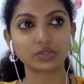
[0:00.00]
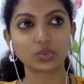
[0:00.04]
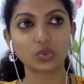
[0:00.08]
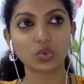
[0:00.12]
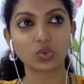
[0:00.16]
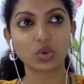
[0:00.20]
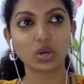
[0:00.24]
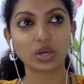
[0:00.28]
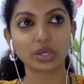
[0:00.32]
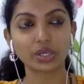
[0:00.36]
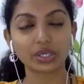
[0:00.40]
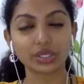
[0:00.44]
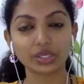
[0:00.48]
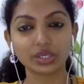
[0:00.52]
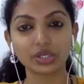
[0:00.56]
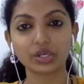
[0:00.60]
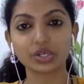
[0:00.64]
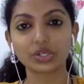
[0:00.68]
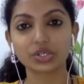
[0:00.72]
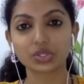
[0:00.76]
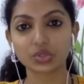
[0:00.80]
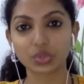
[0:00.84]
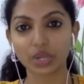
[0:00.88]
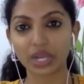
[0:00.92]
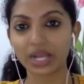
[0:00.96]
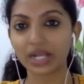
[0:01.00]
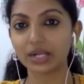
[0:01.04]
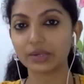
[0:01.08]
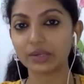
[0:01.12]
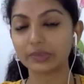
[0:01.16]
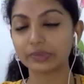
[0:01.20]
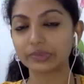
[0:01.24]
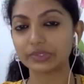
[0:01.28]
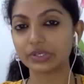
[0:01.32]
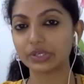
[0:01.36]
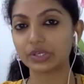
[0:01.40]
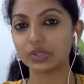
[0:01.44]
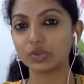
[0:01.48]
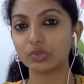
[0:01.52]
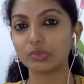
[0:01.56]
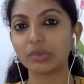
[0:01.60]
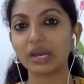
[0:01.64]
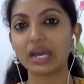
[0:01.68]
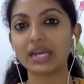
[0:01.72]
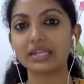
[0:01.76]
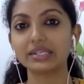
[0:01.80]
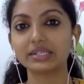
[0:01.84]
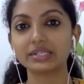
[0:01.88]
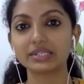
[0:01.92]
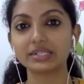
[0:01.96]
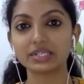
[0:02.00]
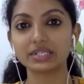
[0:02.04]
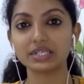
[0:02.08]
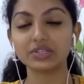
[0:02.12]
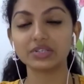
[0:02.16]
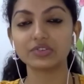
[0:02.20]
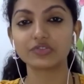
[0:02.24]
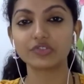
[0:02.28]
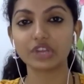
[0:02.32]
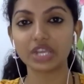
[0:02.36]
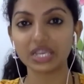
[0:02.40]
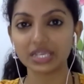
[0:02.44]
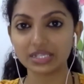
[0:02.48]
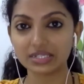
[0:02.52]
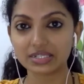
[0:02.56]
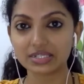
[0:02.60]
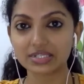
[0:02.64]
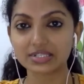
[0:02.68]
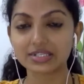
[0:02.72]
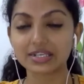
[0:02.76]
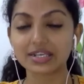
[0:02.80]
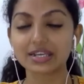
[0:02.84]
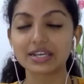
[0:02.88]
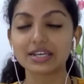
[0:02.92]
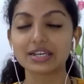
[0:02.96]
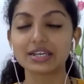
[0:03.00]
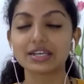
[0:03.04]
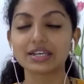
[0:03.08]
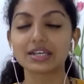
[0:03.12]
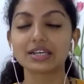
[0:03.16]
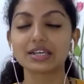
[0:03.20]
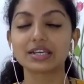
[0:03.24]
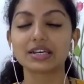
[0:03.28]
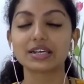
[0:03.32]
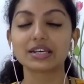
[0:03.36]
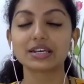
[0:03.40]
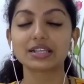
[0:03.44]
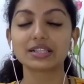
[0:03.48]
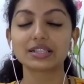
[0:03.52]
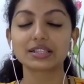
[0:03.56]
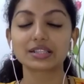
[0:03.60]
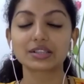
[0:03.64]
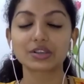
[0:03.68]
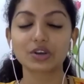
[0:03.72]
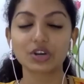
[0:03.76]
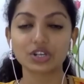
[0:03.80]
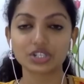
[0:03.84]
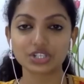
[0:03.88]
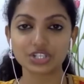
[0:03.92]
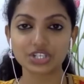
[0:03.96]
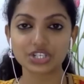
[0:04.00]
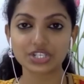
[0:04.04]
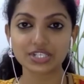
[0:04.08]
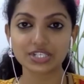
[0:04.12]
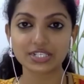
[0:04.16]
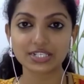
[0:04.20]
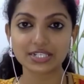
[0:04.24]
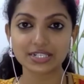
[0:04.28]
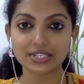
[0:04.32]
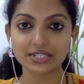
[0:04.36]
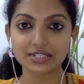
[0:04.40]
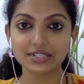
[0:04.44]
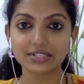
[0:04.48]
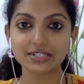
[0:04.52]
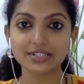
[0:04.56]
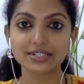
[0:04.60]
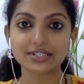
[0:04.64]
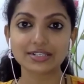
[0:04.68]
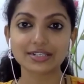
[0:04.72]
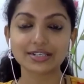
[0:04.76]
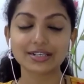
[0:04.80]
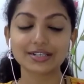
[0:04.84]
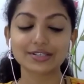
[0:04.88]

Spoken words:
who are here to help the humanity raise consciousness.